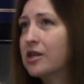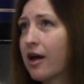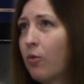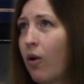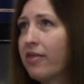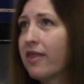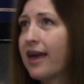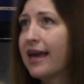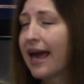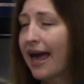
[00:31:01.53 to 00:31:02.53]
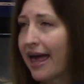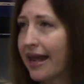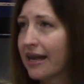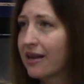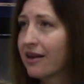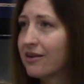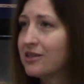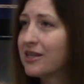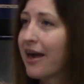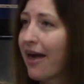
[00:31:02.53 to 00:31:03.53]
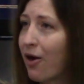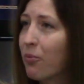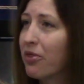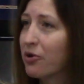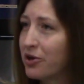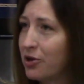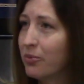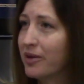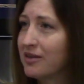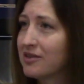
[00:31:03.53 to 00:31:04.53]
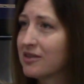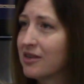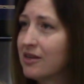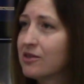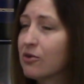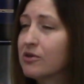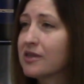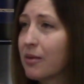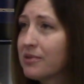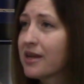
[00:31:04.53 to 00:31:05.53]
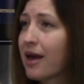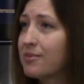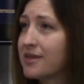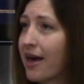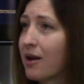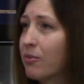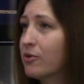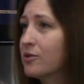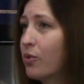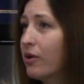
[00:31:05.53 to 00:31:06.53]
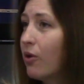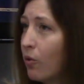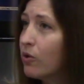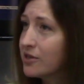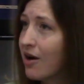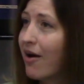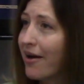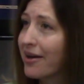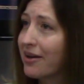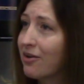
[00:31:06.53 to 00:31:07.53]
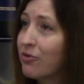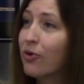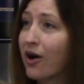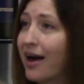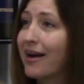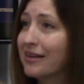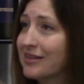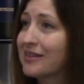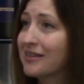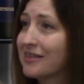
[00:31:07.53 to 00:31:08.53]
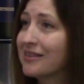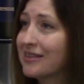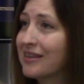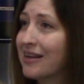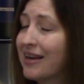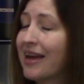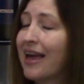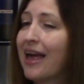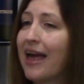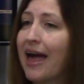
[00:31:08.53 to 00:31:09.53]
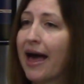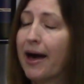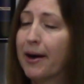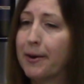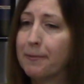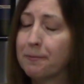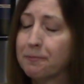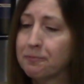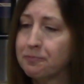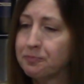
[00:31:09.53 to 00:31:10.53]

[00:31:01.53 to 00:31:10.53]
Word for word: done what they can to help their humans. So sometimes animals will hold on for us. Um,